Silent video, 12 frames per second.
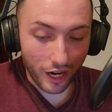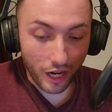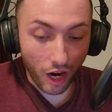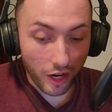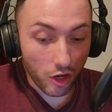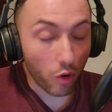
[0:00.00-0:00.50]

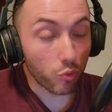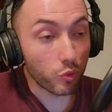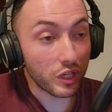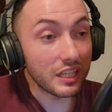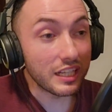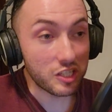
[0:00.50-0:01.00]
I got
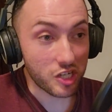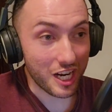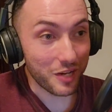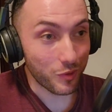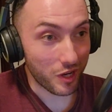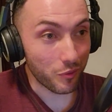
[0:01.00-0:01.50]
really G
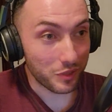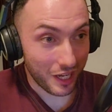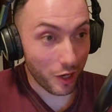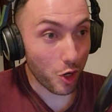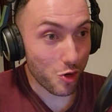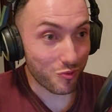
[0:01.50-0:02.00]
when I would get
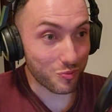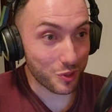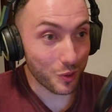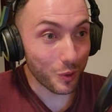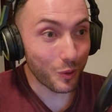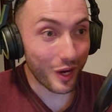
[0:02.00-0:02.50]
home from
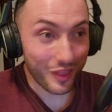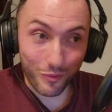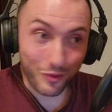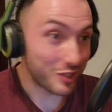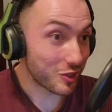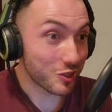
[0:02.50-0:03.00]
school and then
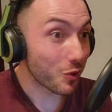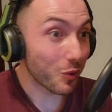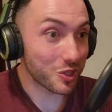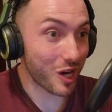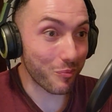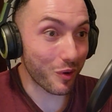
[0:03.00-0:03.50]
we'd just all
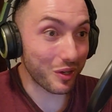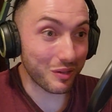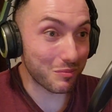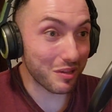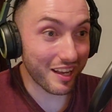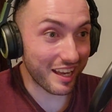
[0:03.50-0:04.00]
jump on and
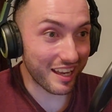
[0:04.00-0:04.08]
play.